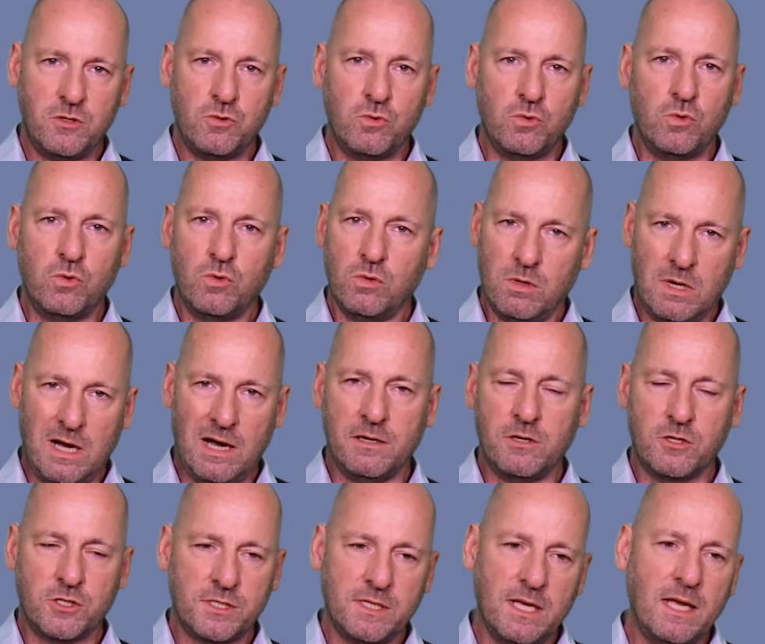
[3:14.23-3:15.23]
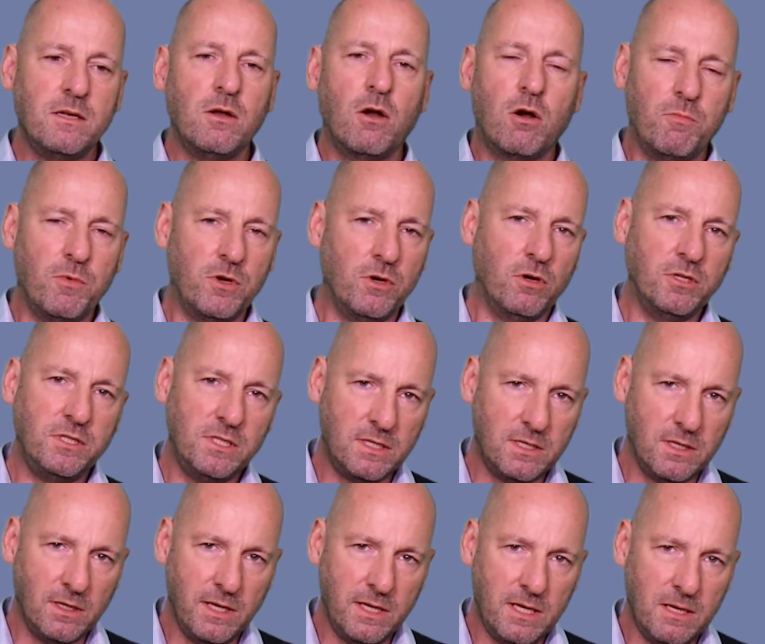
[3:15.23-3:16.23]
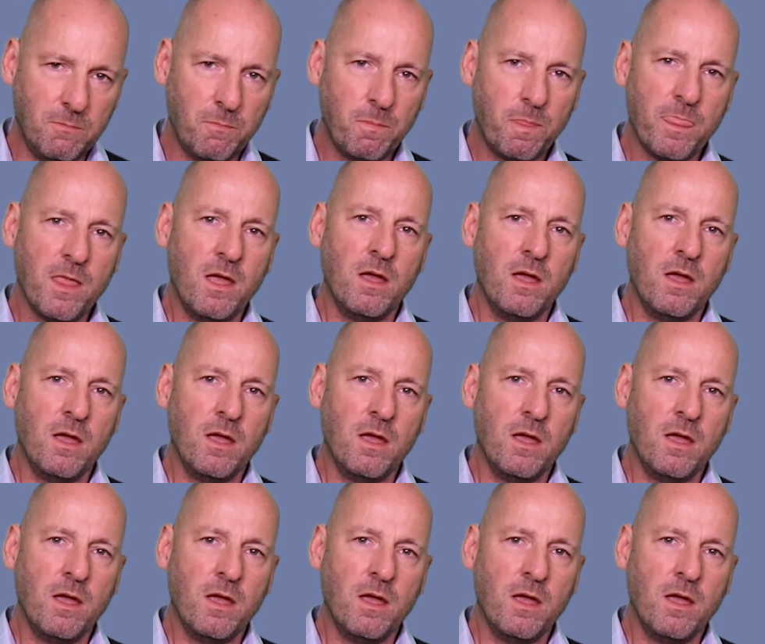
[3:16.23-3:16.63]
to understand hermeneutically